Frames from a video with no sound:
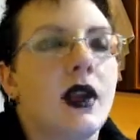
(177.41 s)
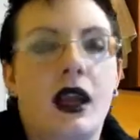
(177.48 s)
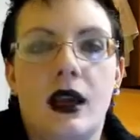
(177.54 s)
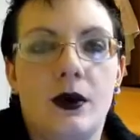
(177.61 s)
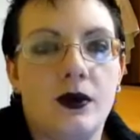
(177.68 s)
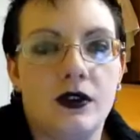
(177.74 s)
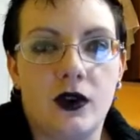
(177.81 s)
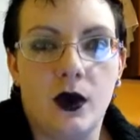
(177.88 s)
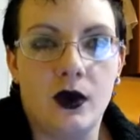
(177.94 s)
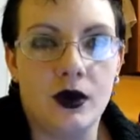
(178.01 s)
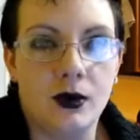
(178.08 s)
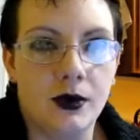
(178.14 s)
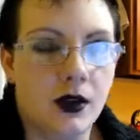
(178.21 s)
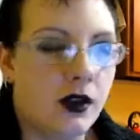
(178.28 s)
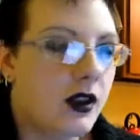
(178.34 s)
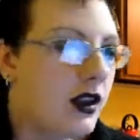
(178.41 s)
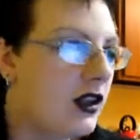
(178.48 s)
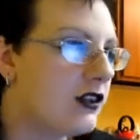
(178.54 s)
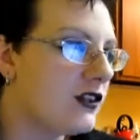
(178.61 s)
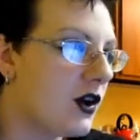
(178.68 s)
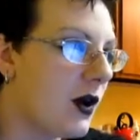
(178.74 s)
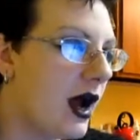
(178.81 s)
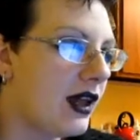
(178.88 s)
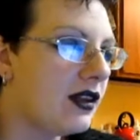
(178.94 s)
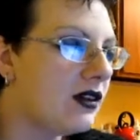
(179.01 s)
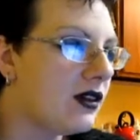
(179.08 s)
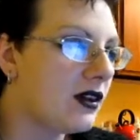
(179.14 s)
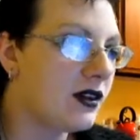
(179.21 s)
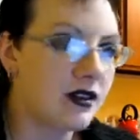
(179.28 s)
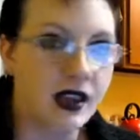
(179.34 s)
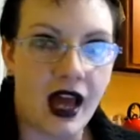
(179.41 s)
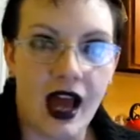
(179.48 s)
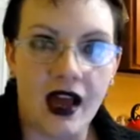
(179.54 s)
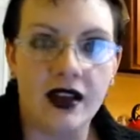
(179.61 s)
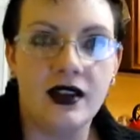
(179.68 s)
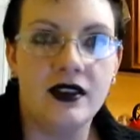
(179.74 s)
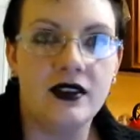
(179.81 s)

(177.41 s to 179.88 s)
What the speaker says: it was horrible. So I learned that.